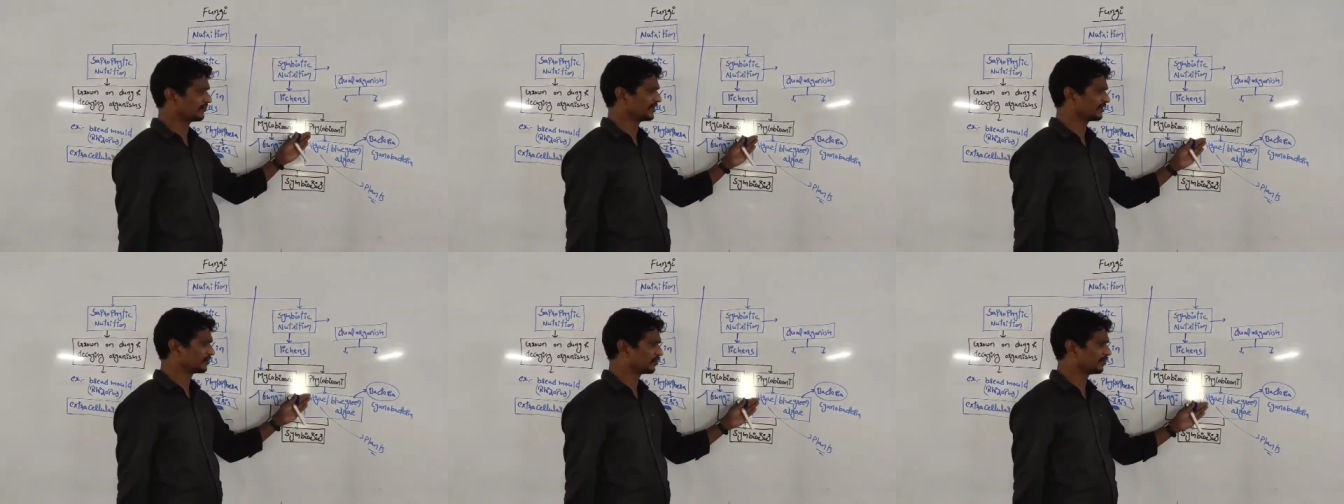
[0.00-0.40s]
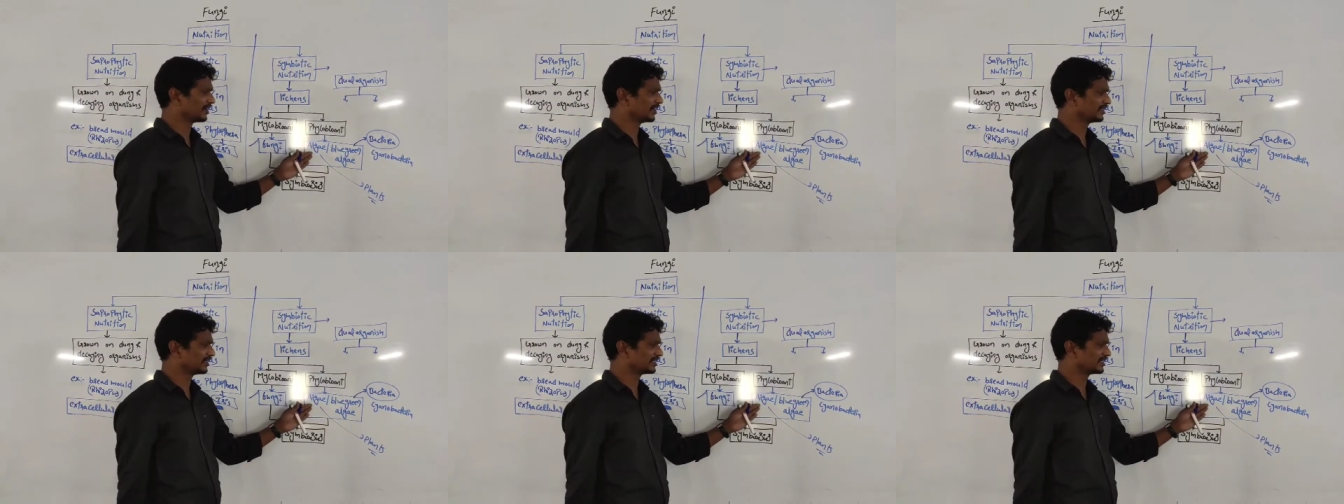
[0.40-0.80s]

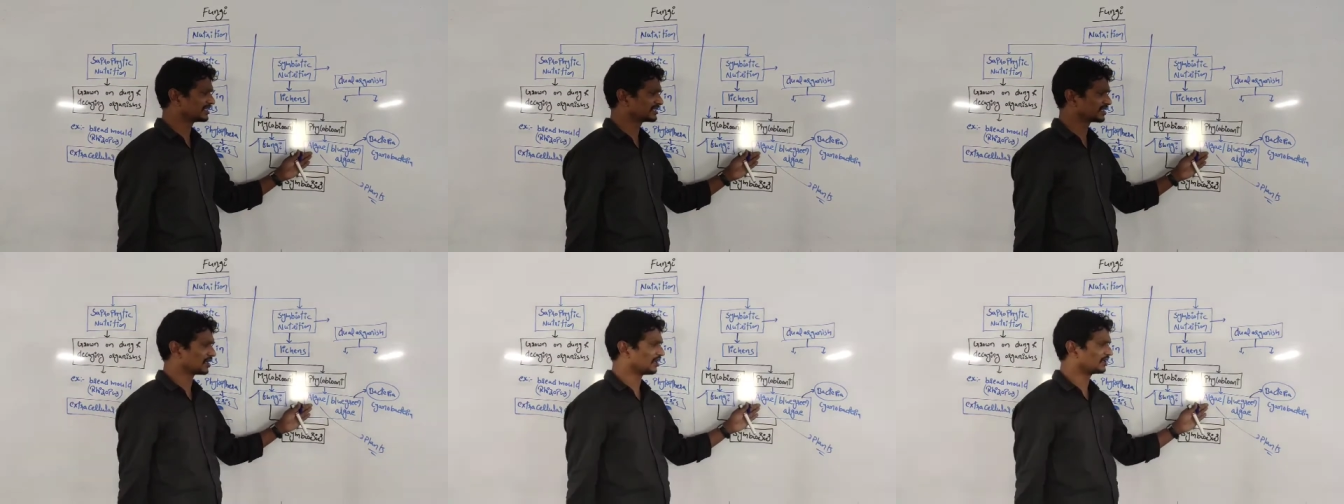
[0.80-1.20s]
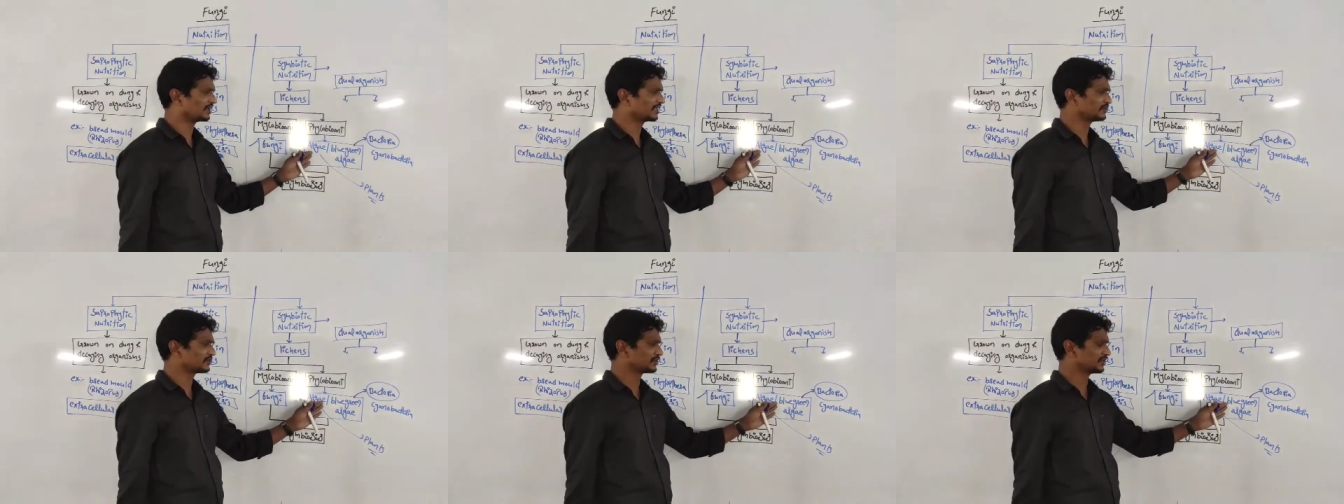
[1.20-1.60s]
phycobiota, there is an
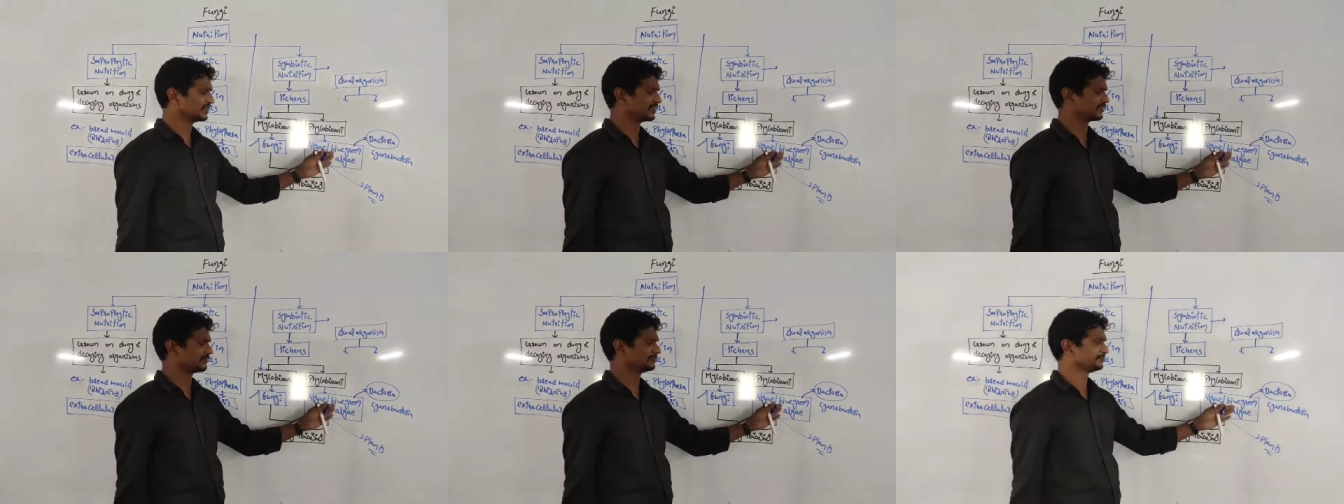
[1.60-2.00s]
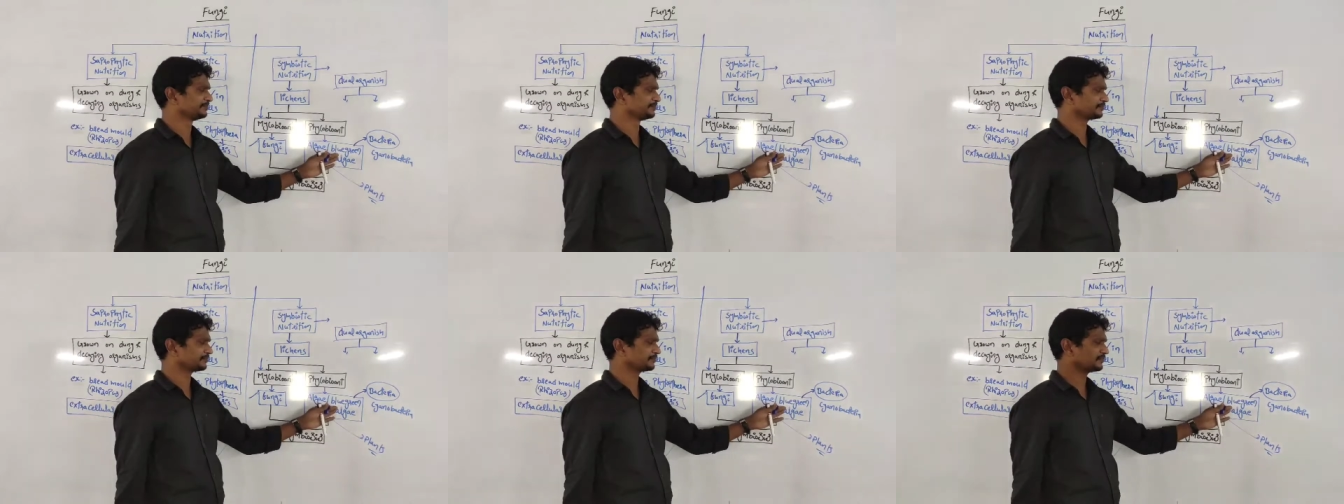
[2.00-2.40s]
algae is there,
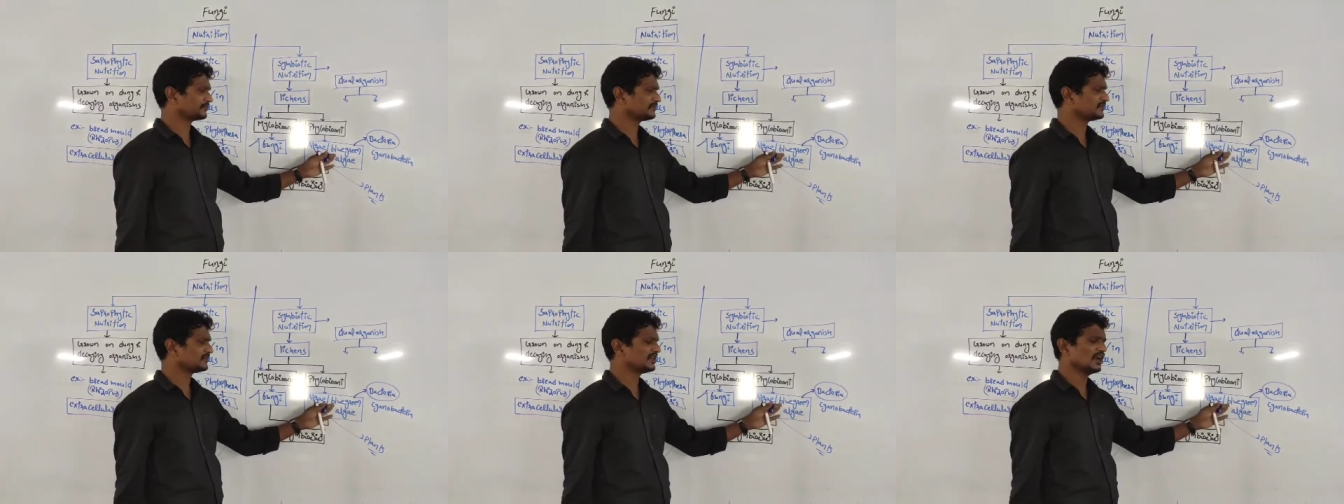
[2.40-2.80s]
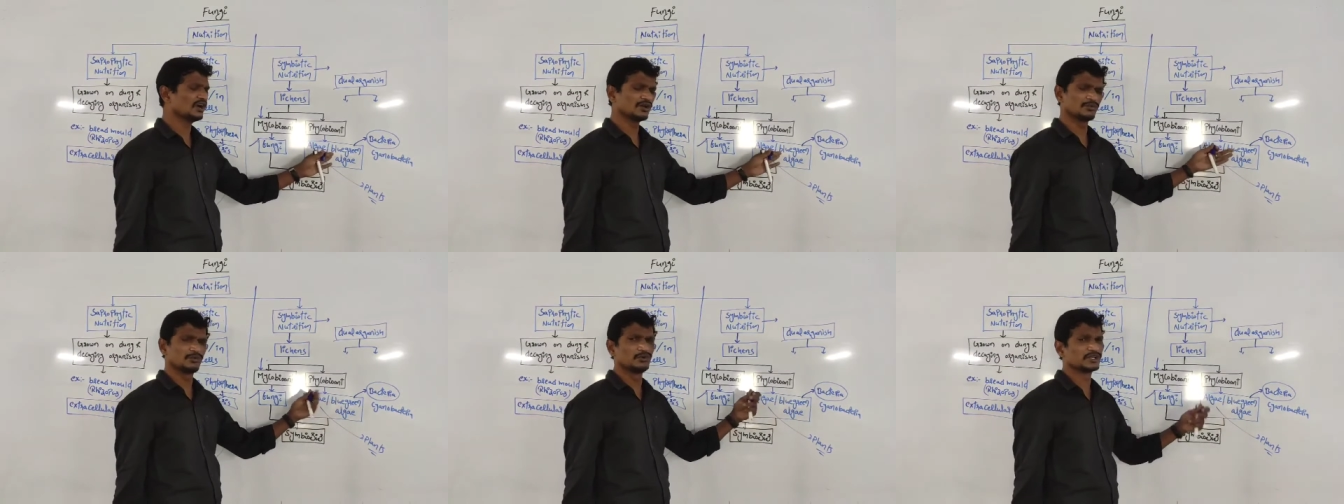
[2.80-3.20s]

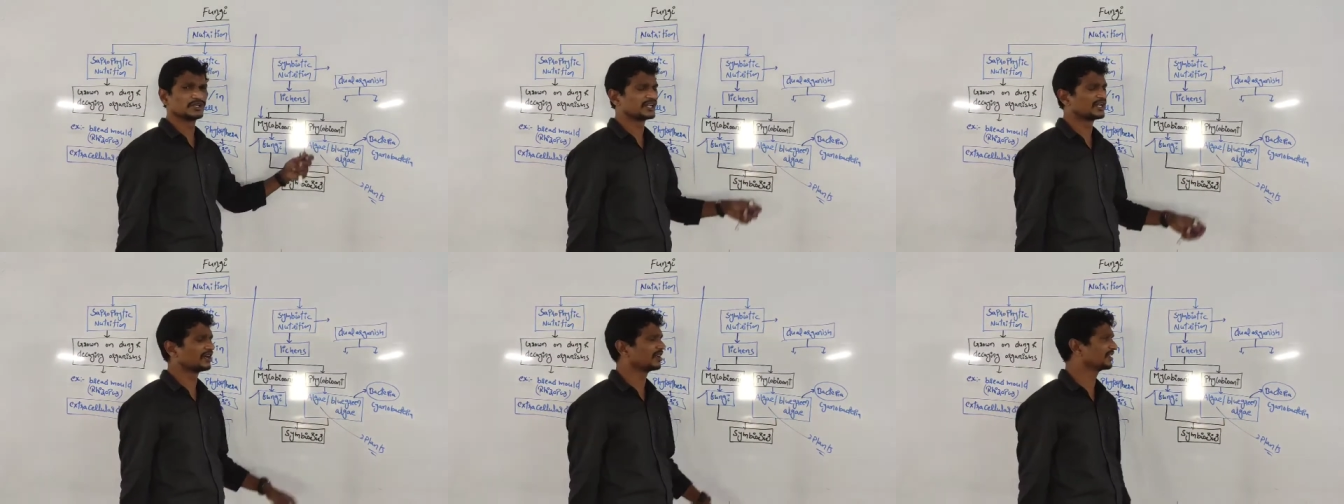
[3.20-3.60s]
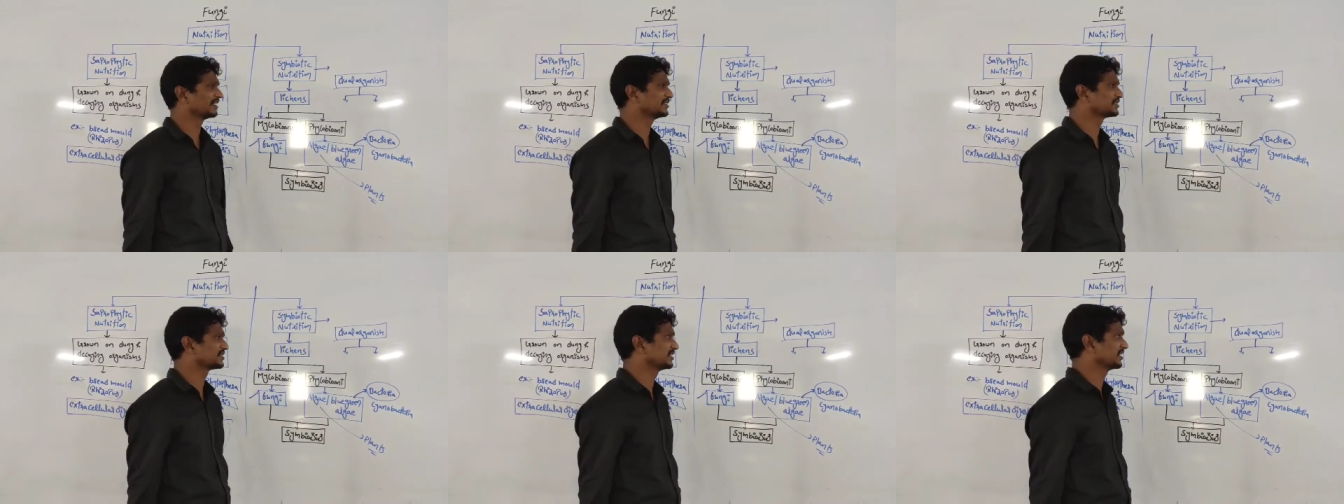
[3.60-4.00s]
or blue-green
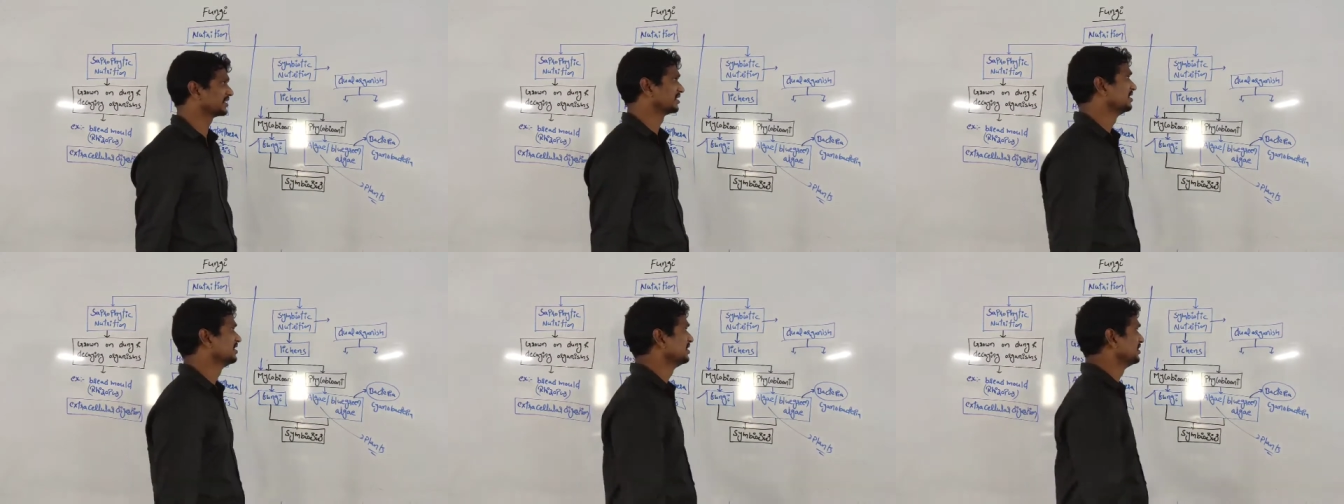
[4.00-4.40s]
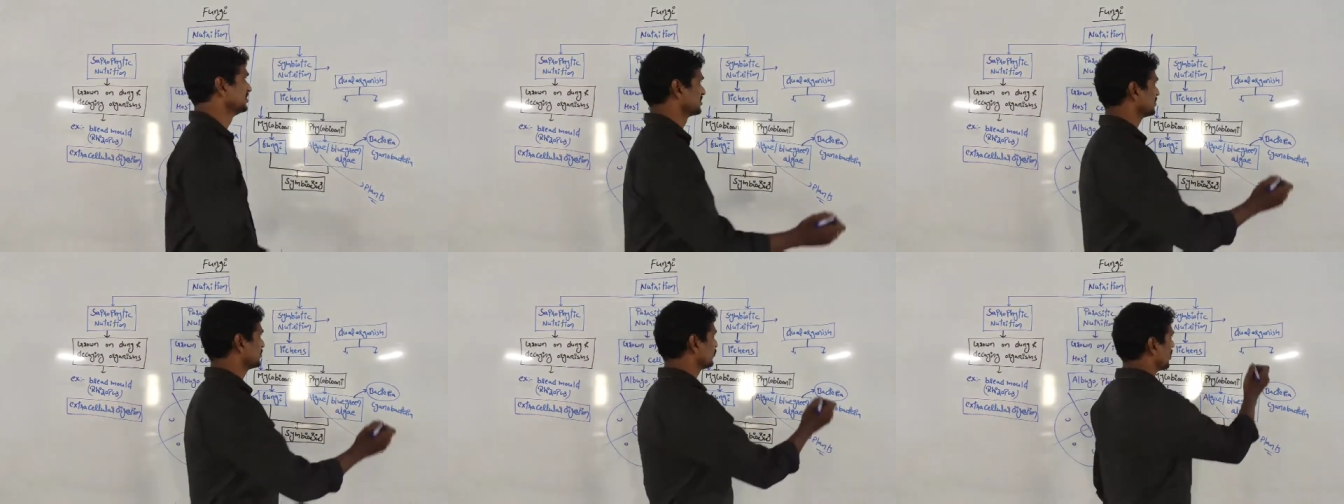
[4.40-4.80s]
algae is there.
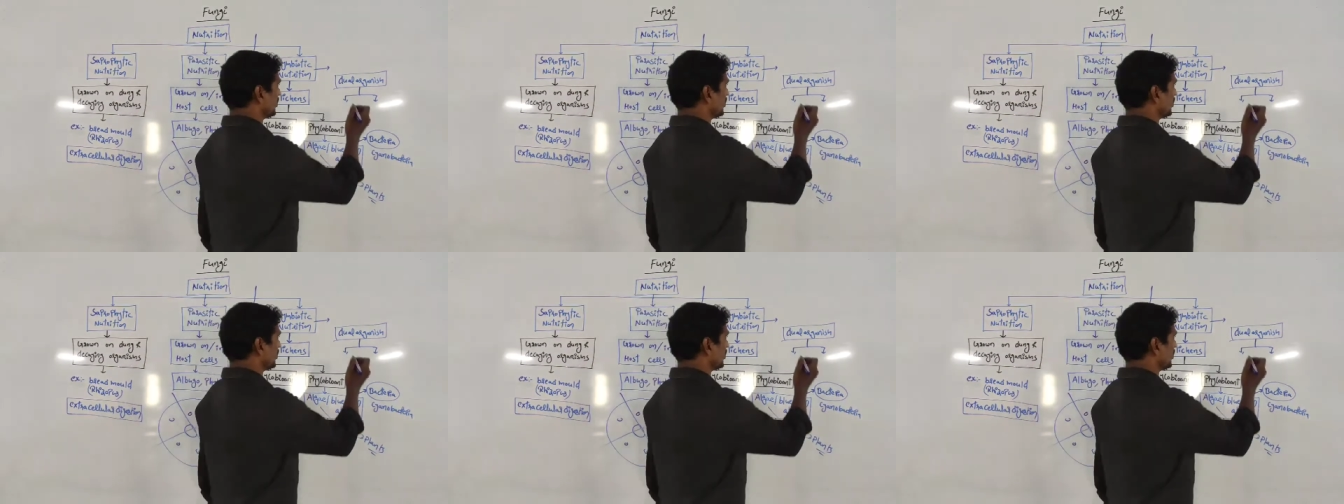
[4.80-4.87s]
So,